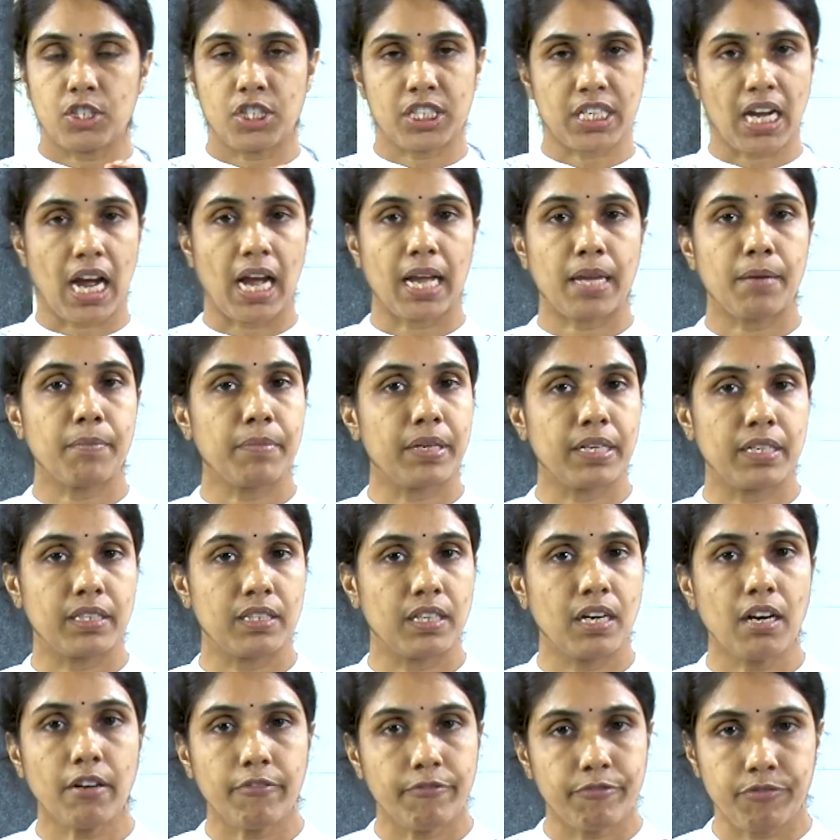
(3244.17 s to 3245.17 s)
time in
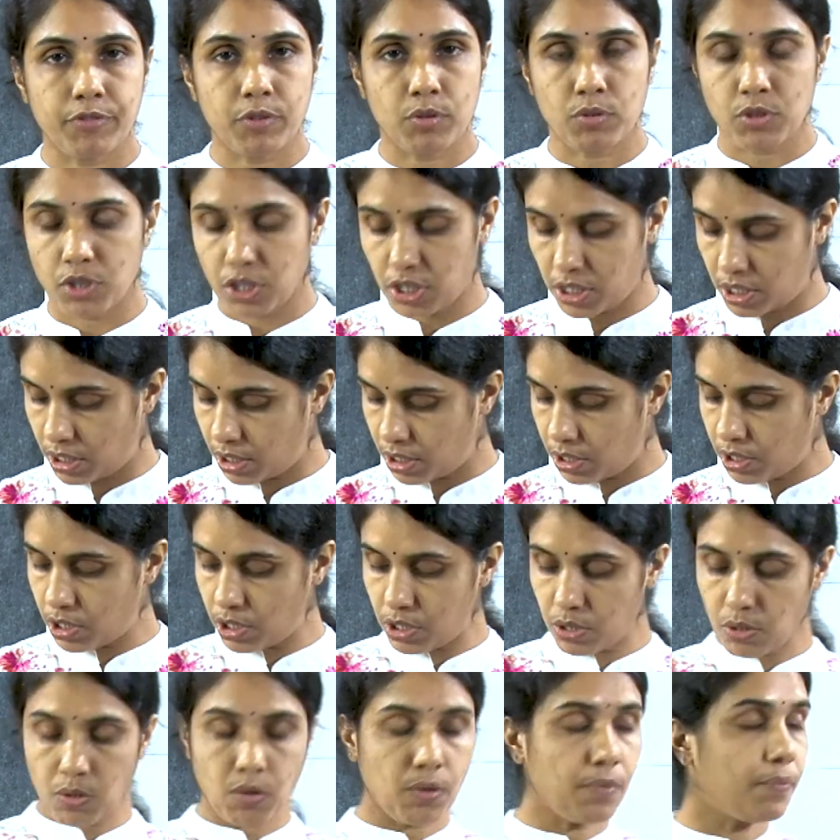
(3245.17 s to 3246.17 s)
the future.
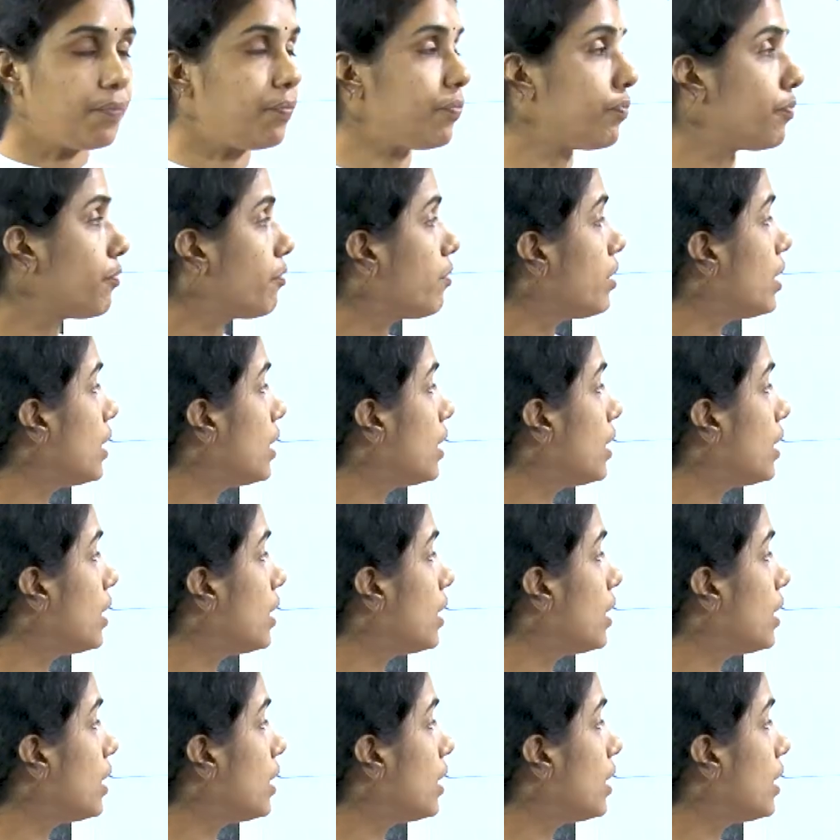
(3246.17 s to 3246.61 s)
So we are